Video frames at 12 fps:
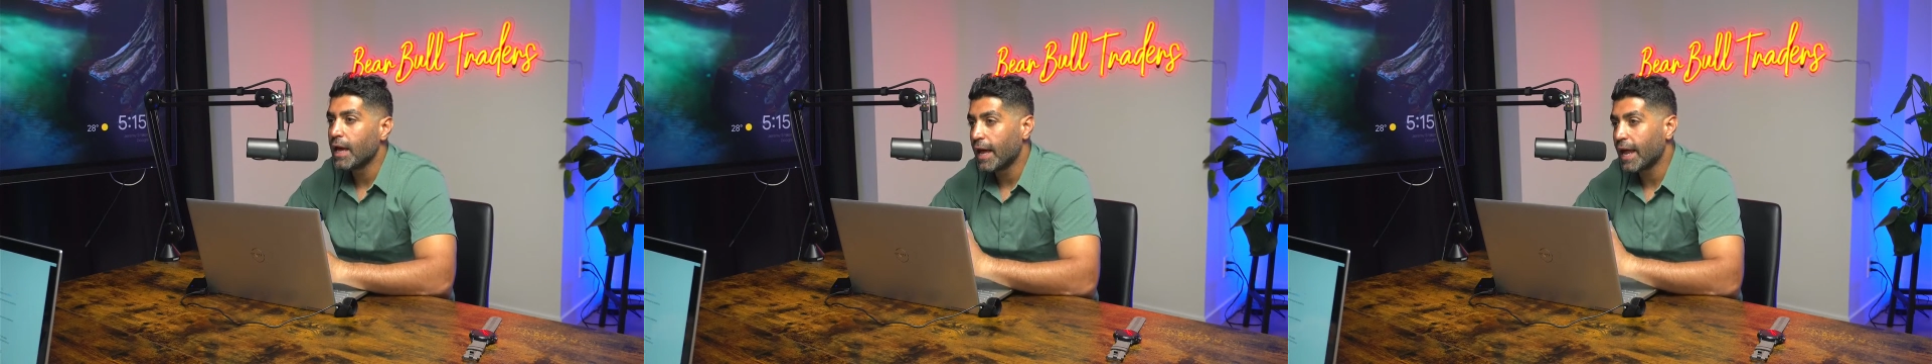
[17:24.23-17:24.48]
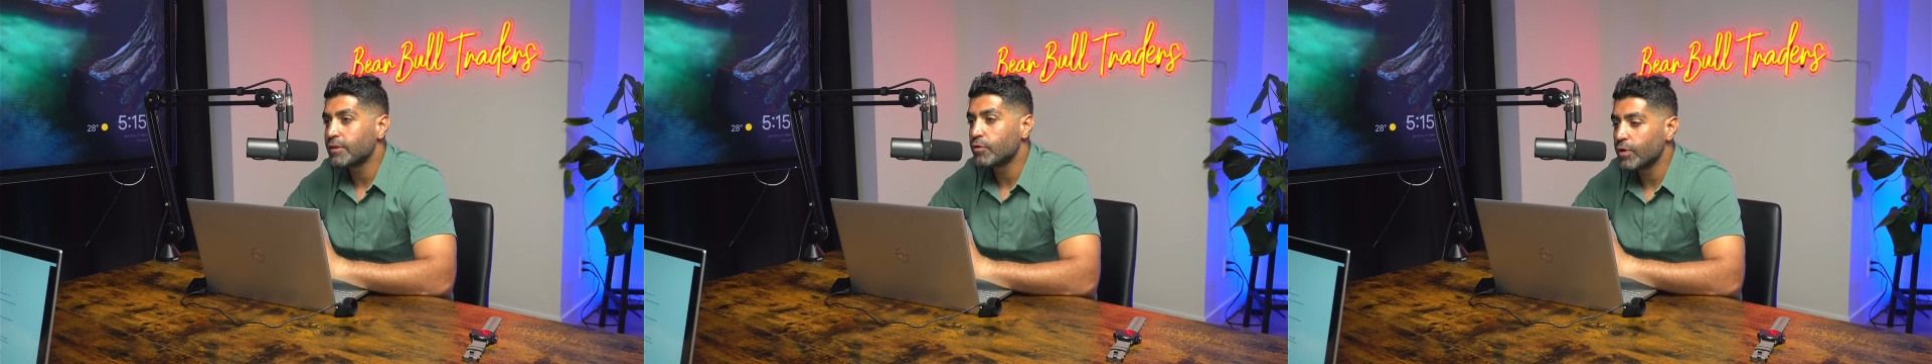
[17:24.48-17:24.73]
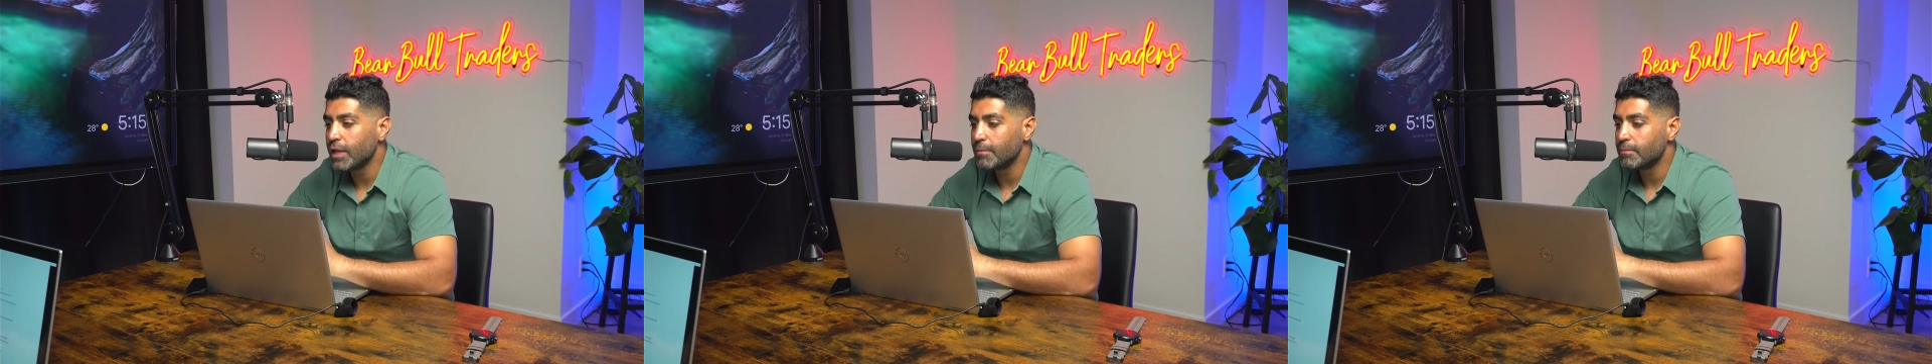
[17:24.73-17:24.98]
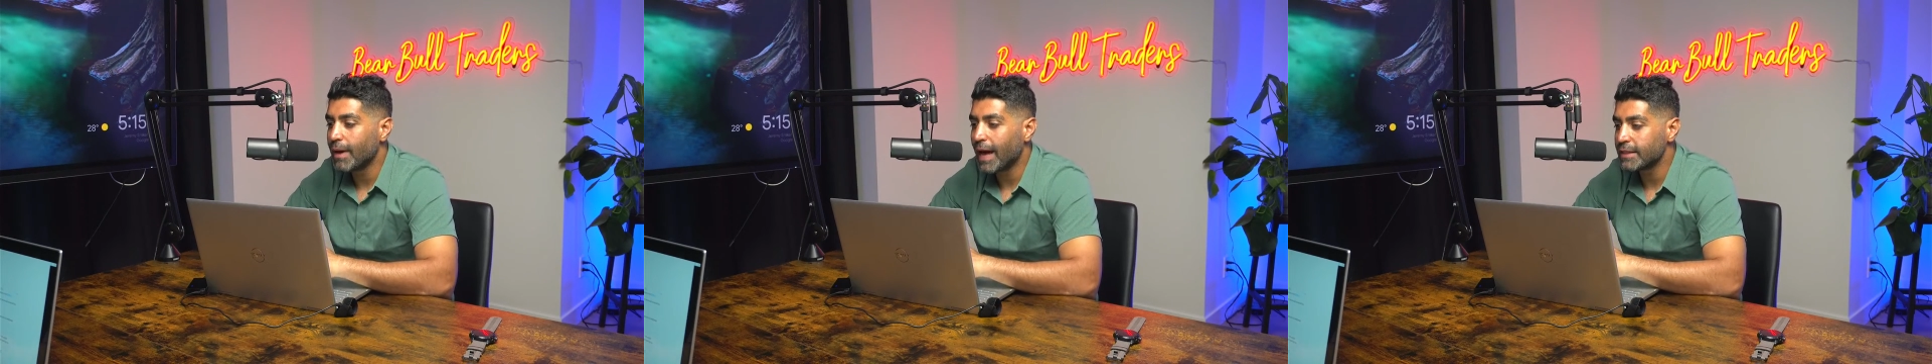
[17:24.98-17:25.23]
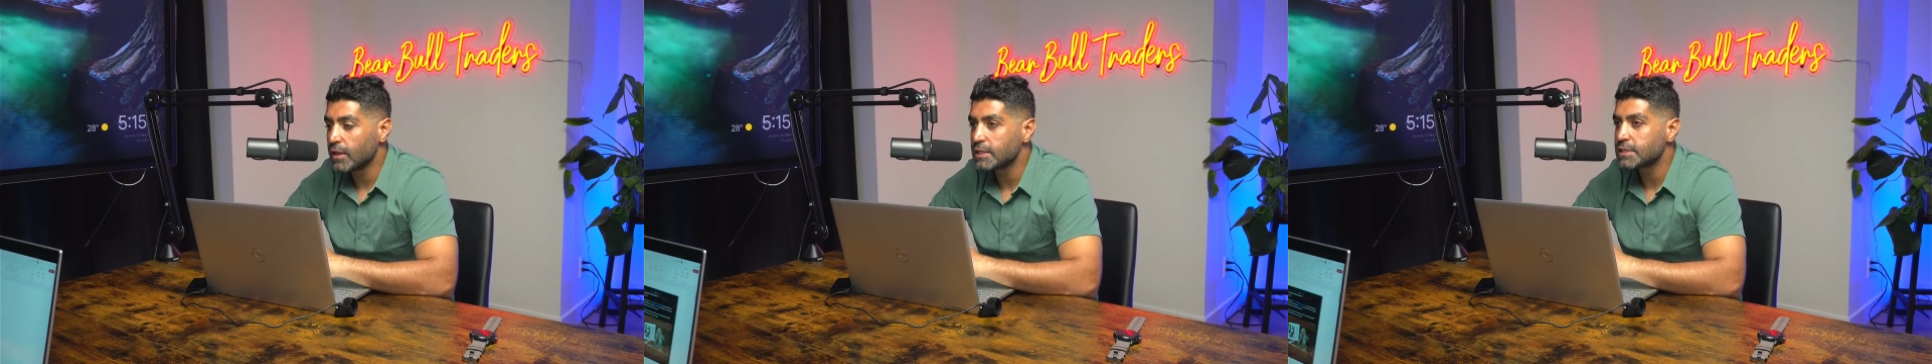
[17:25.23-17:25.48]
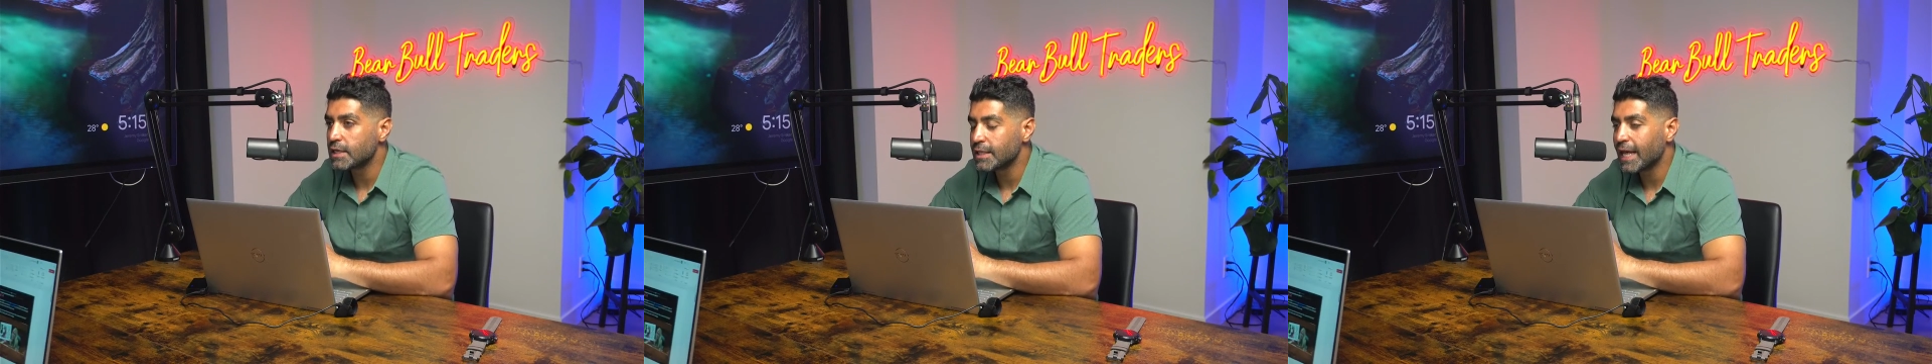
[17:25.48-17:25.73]
i had a really bad
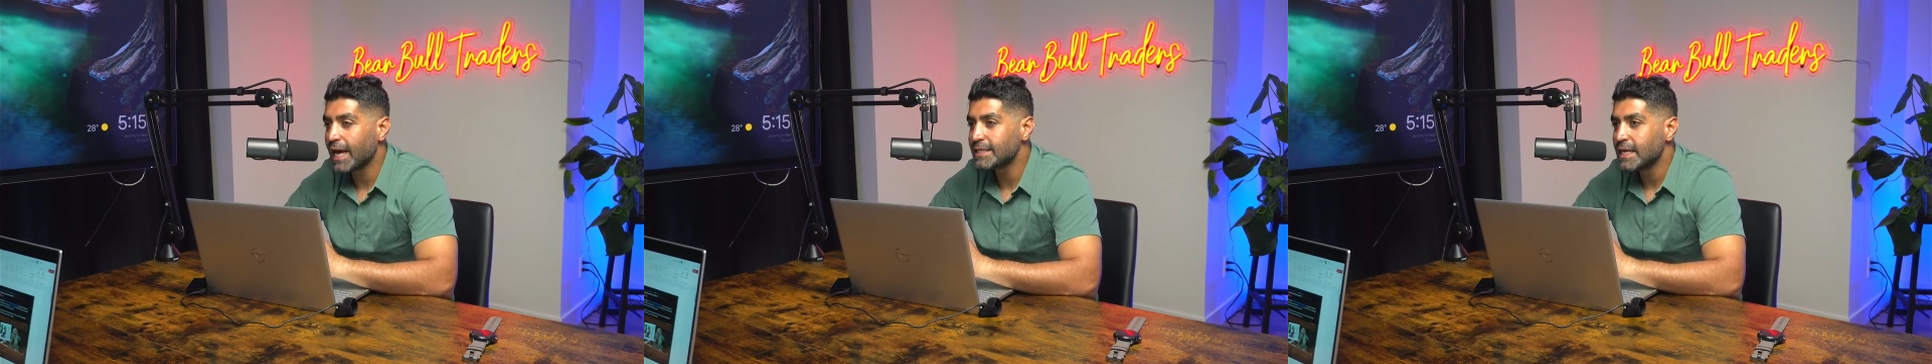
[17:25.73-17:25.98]
loss on that